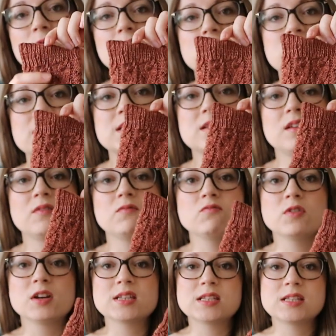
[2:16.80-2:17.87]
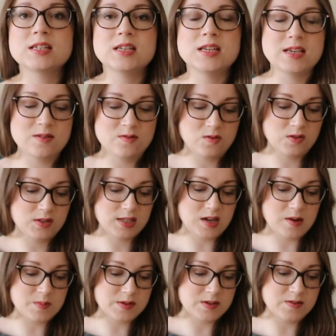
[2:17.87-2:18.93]
gorgeous, like, rusty,
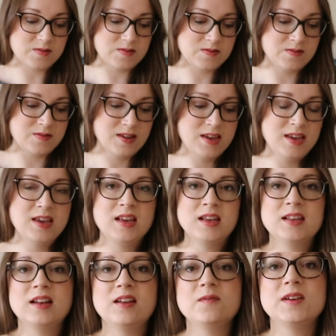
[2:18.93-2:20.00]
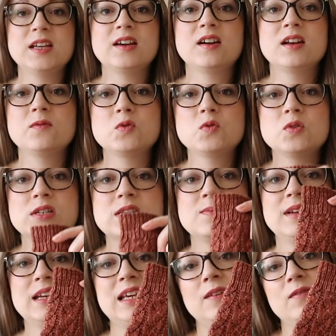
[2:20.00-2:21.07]
autumnal, lovely kind of autumn
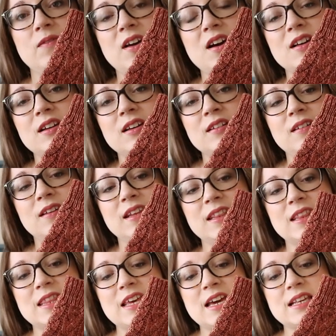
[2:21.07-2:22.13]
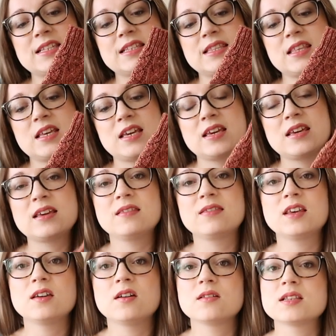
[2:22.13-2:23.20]
leaf colour, and that's the
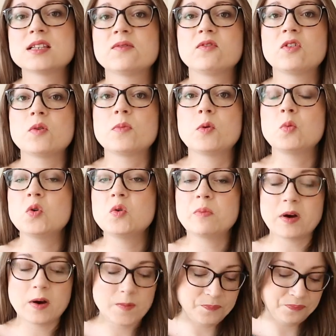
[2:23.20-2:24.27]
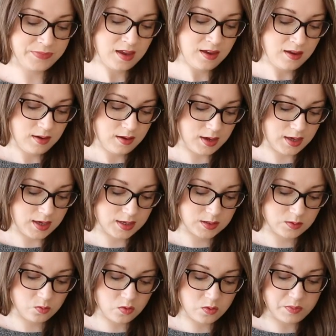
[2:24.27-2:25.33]
yarns from the Wool Barn.
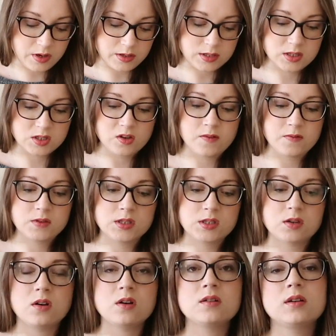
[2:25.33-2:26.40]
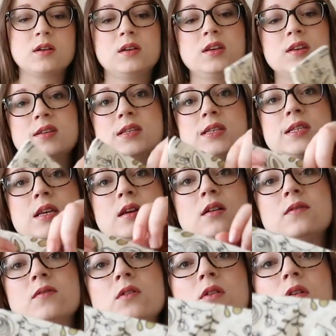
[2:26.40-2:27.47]
It's Wool Barn Soft Sock. You can see
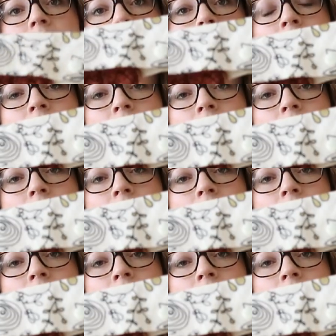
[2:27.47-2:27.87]
I've got